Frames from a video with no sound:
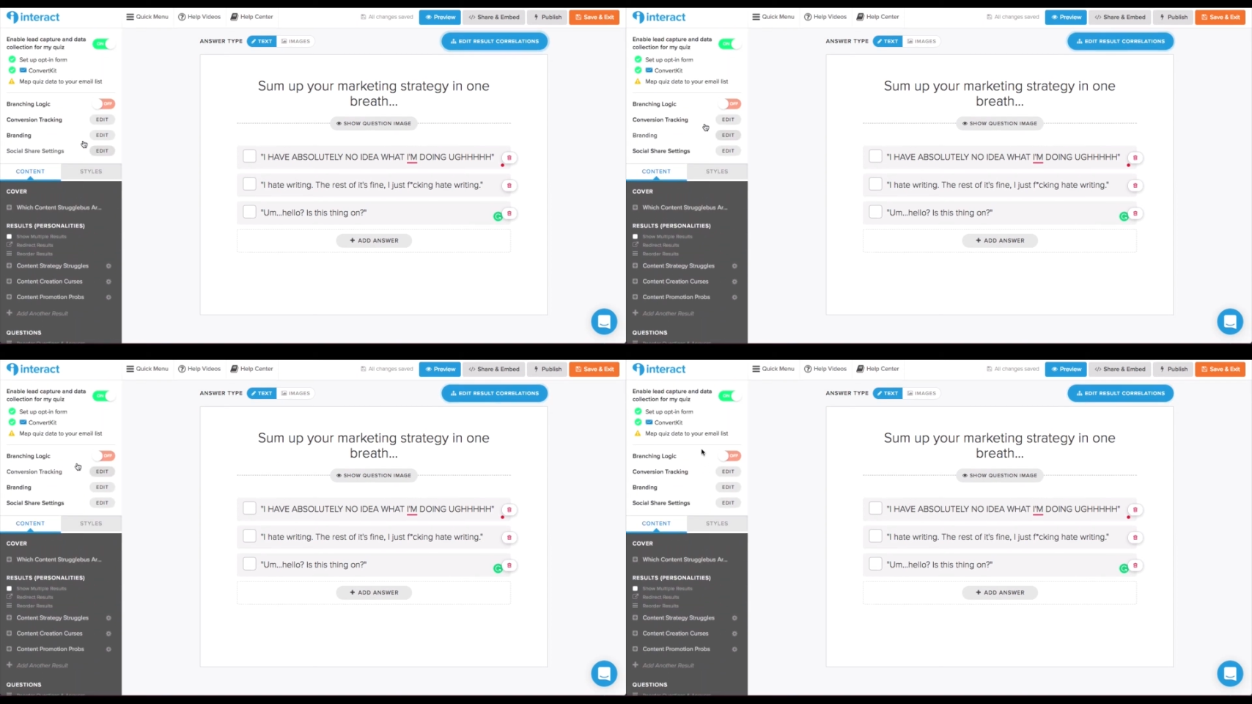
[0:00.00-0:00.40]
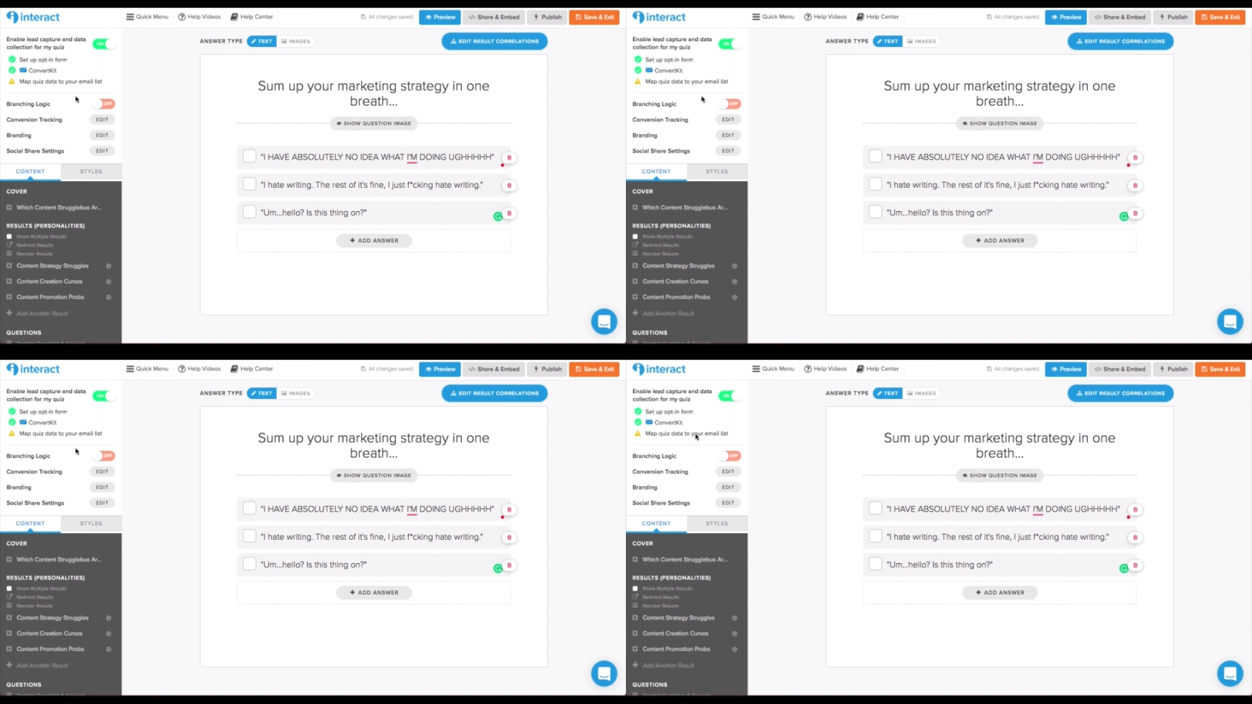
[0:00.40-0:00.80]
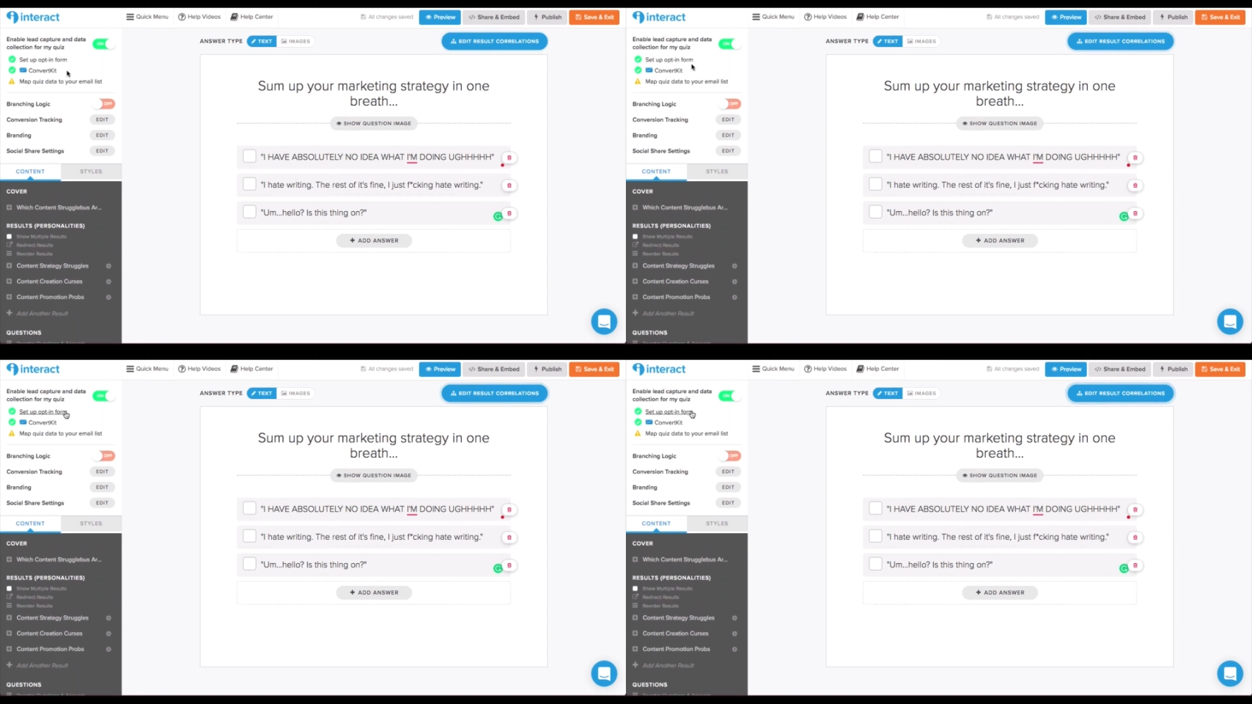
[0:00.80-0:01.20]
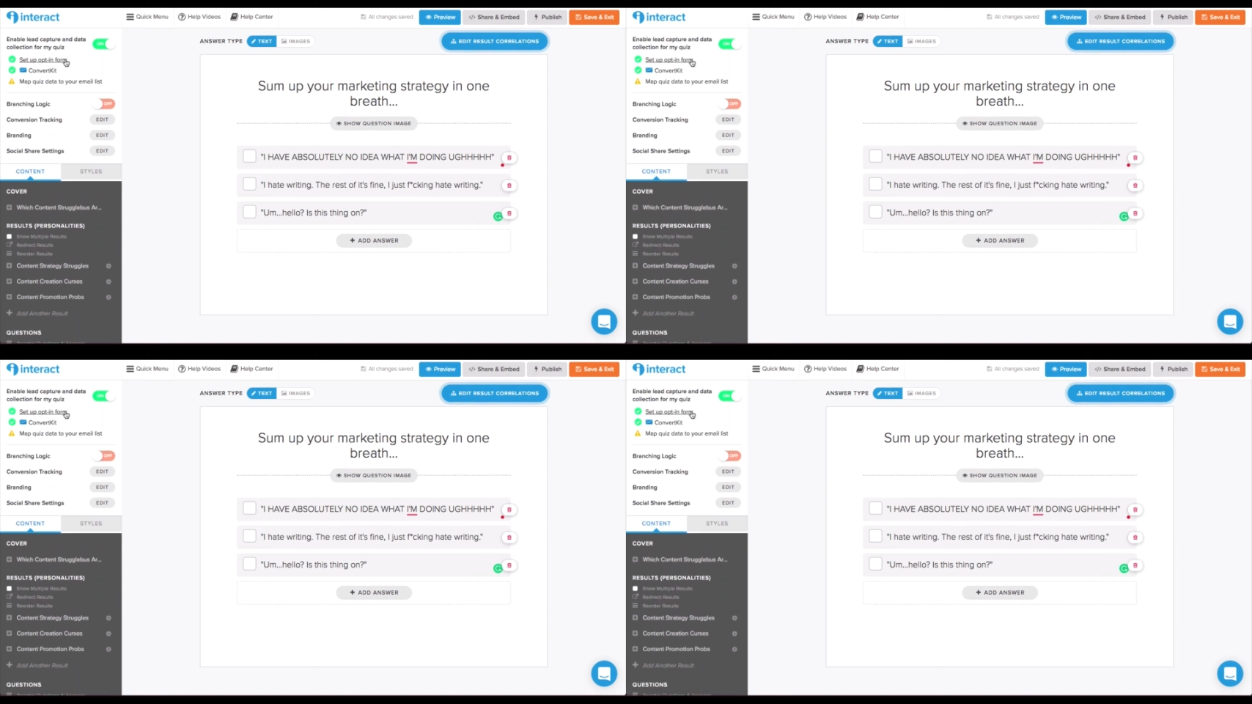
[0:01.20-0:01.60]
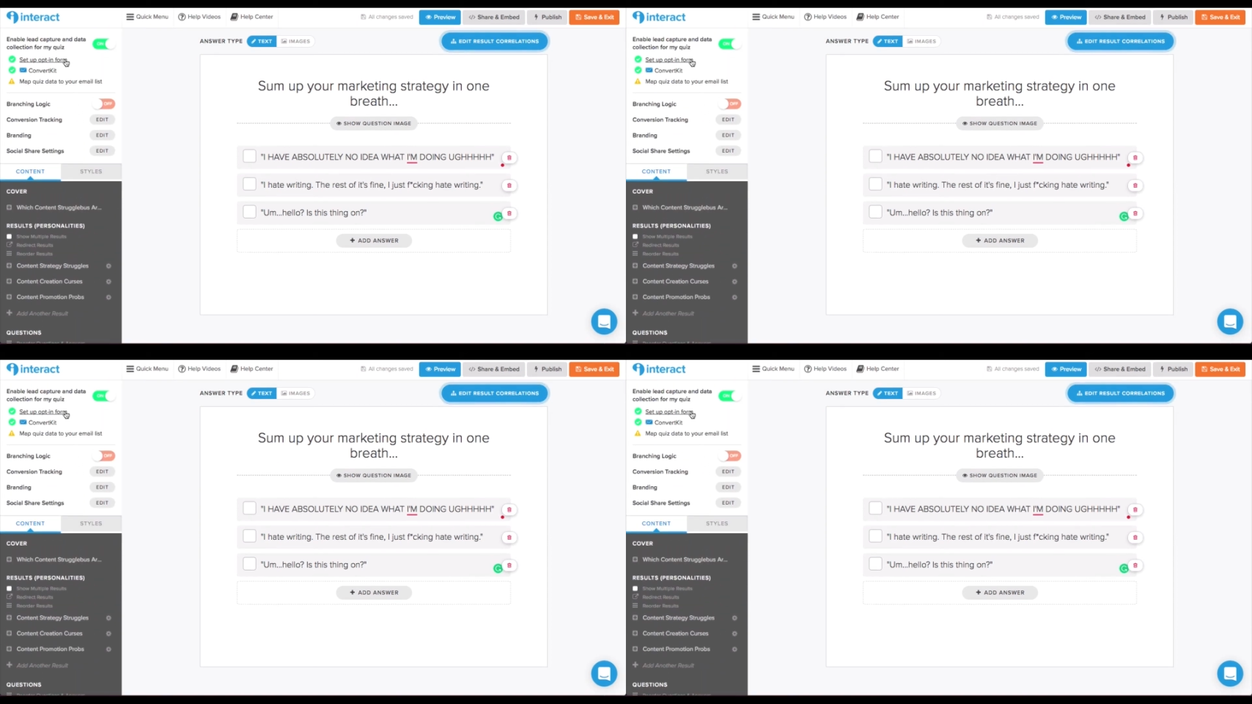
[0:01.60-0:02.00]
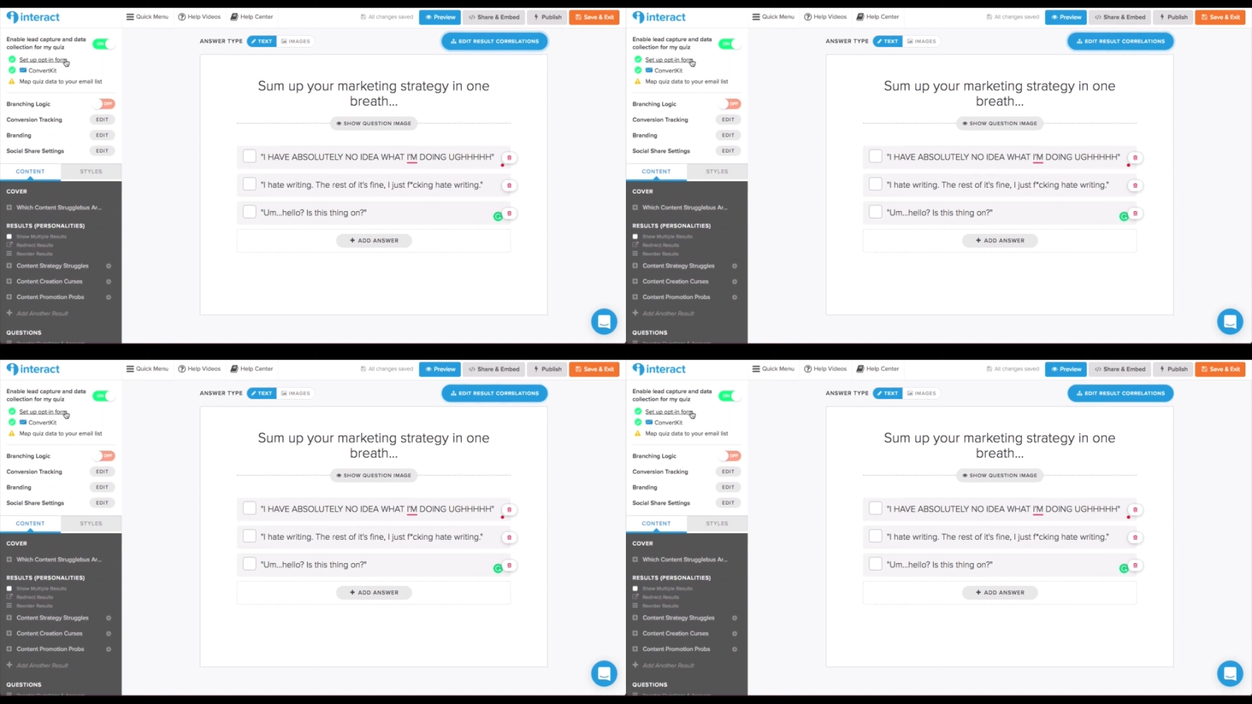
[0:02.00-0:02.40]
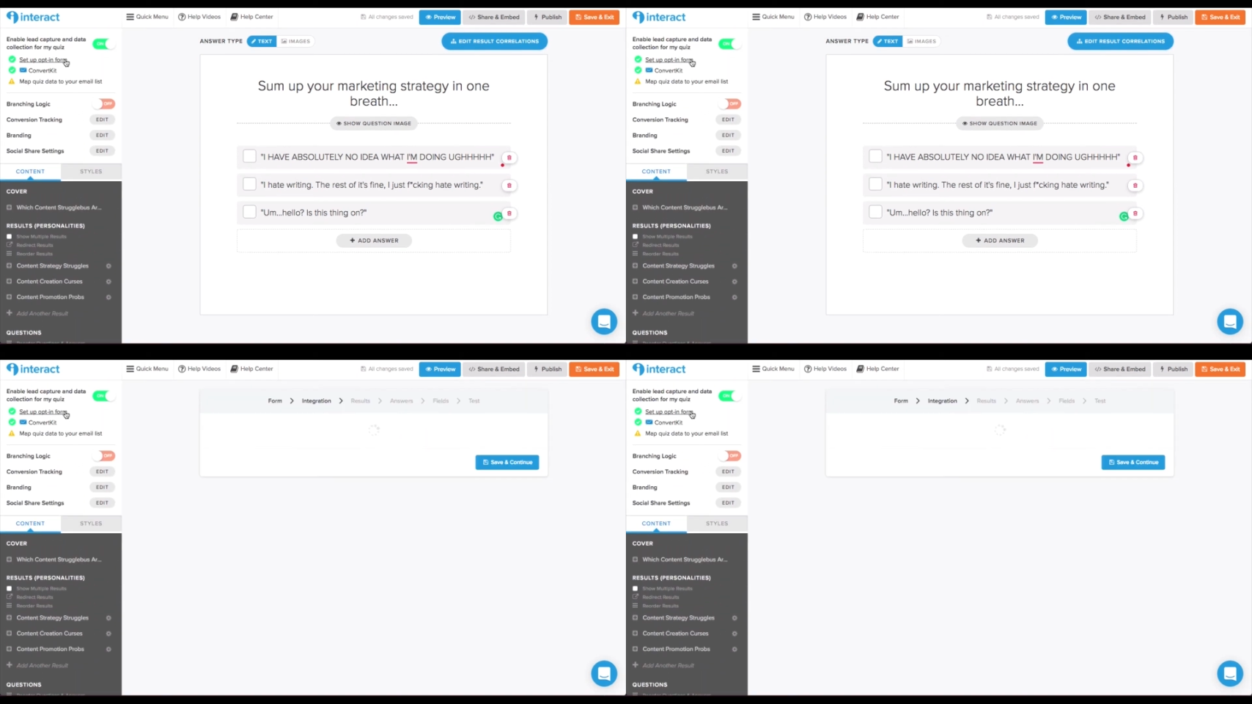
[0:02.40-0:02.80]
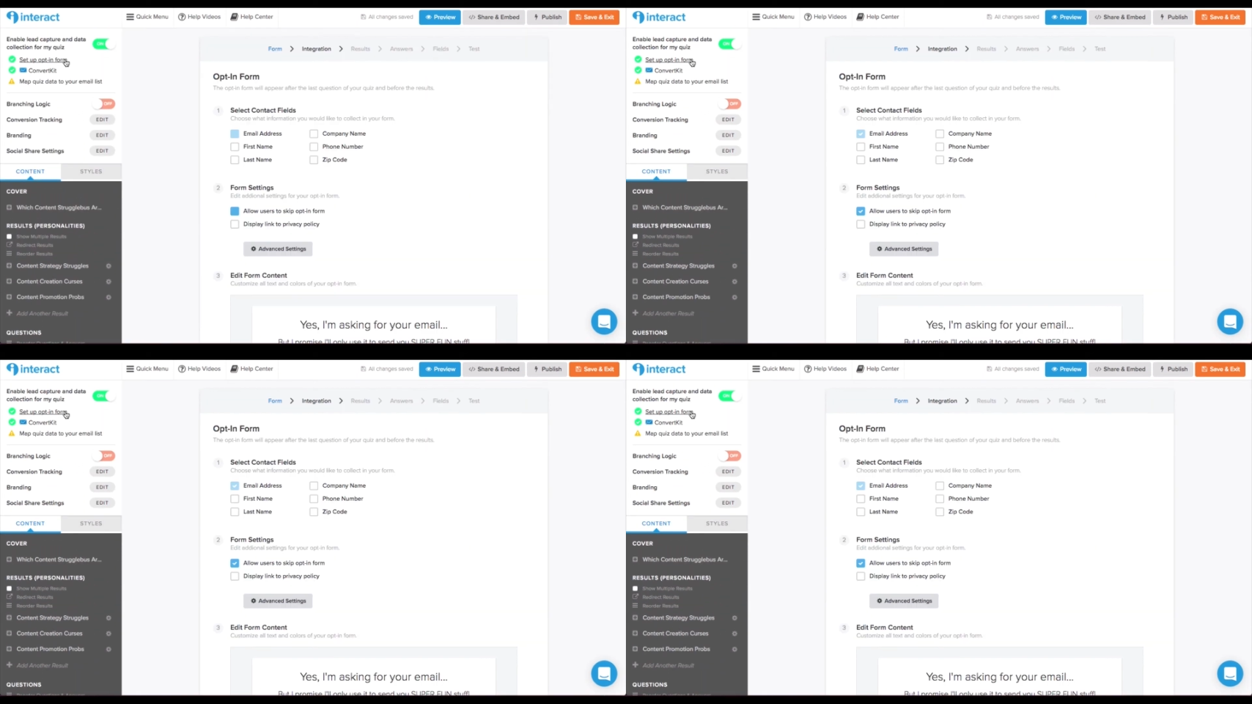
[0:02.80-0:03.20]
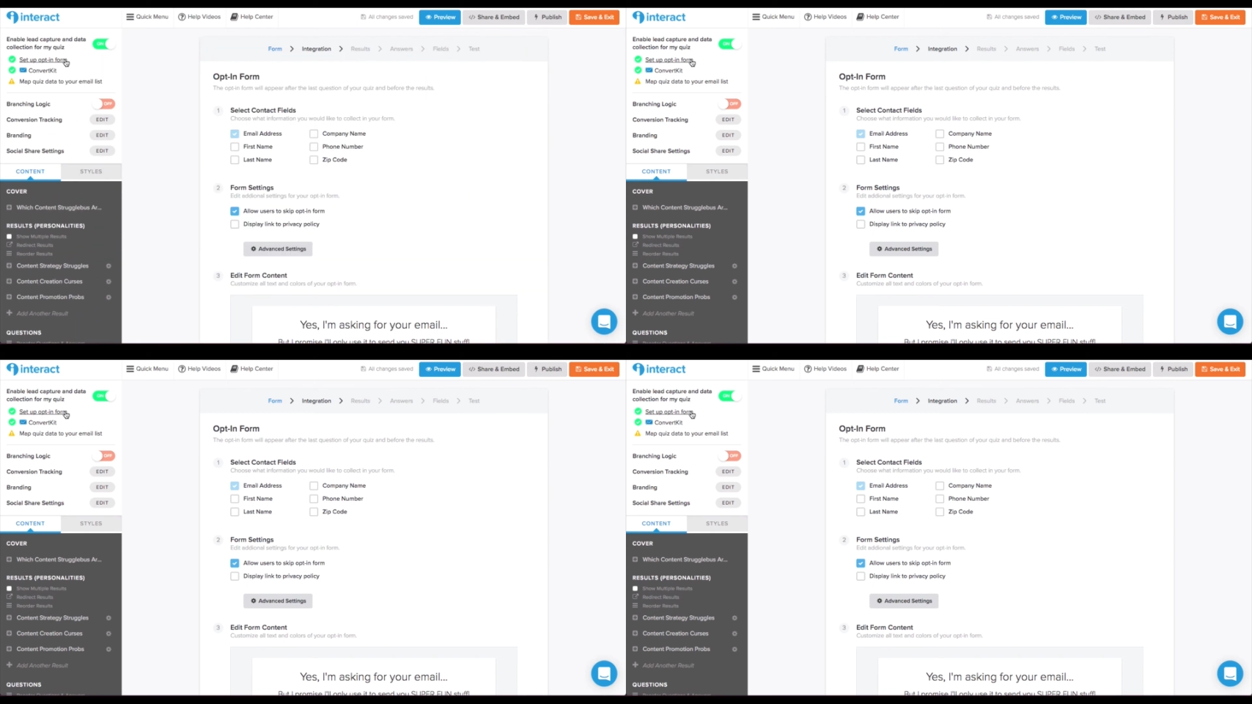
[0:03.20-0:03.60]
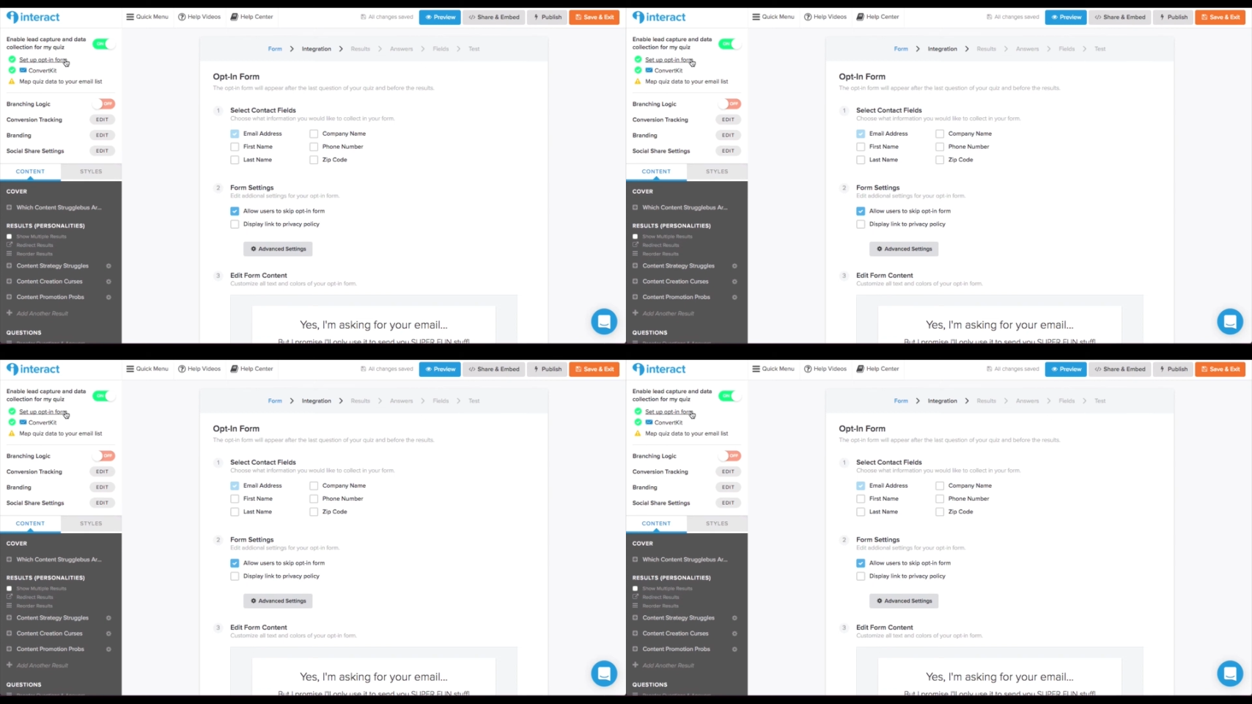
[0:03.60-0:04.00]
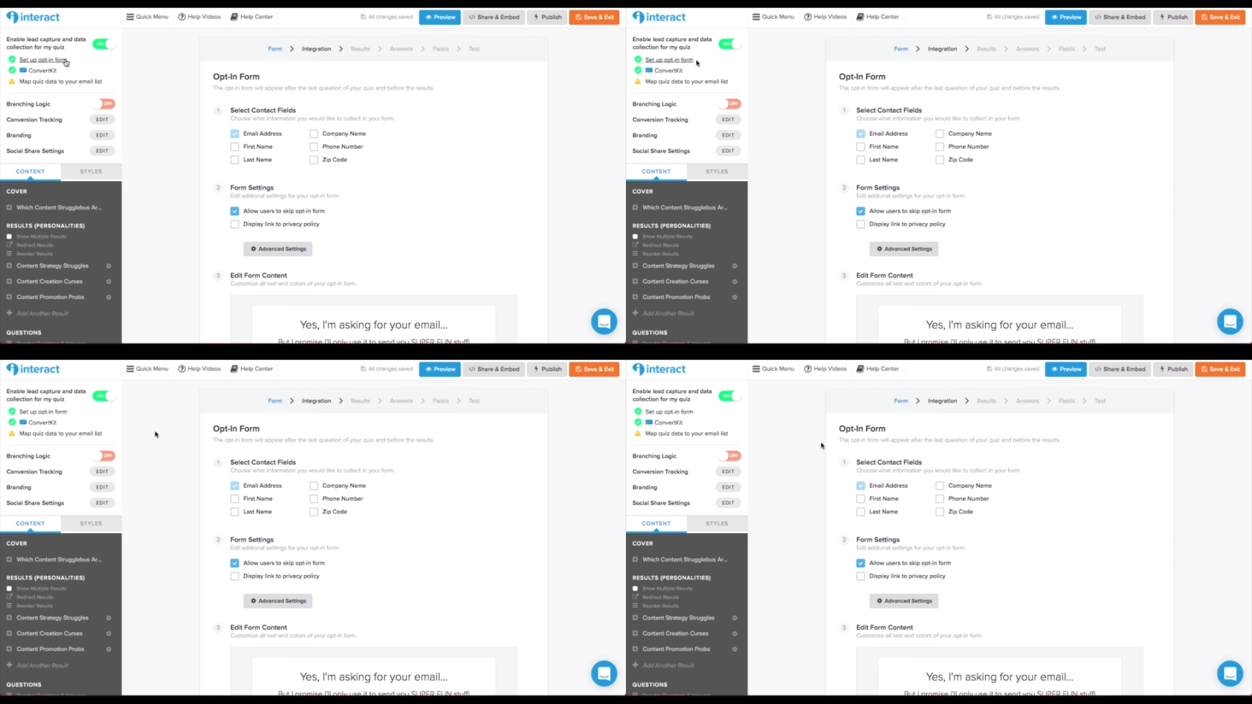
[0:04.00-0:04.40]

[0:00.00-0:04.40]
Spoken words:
No face is visible, so there are no lips to read.